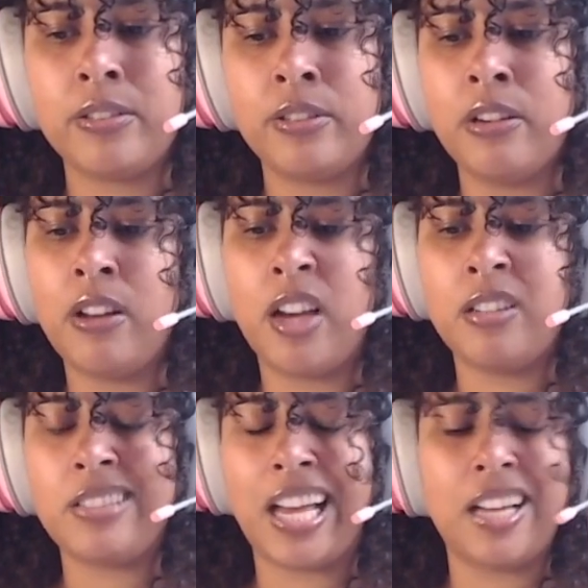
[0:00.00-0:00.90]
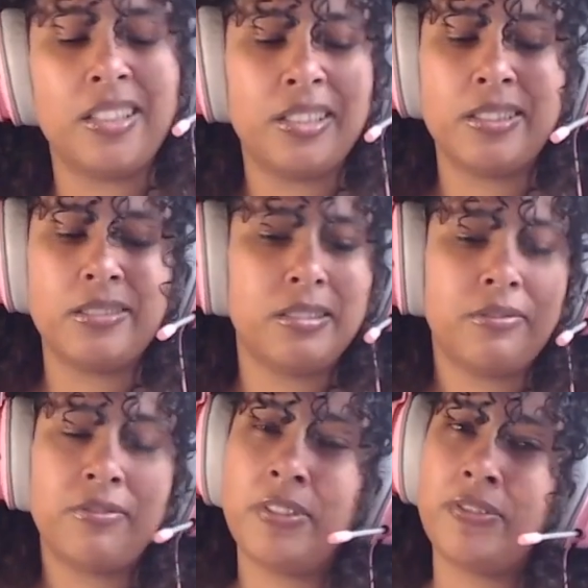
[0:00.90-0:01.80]
you learn that
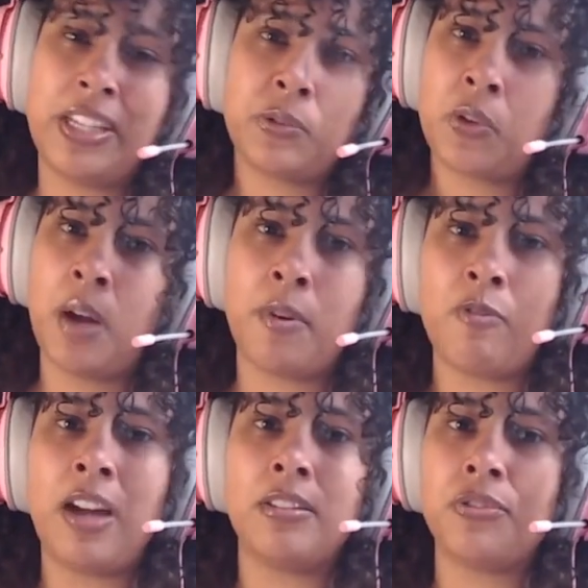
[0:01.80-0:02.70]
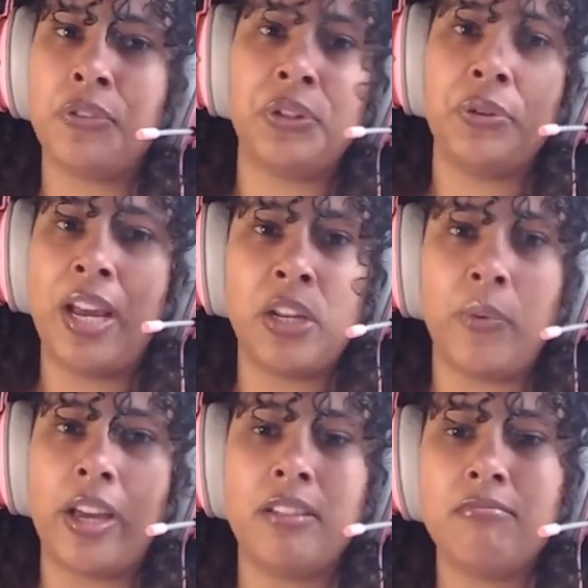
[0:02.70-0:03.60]
things will come around for you
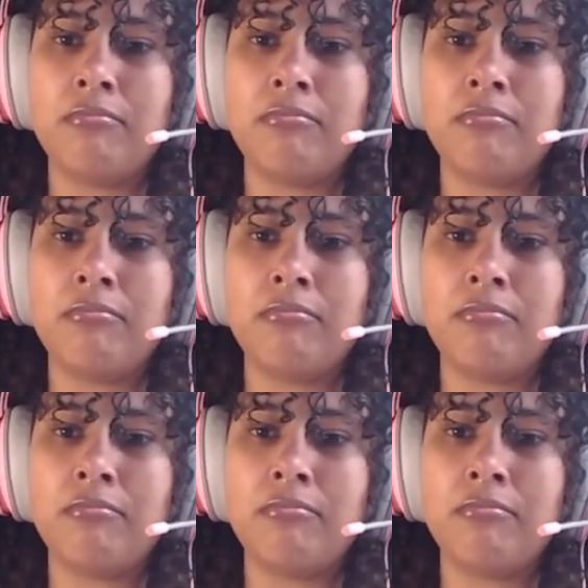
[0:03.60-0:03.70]
anyway.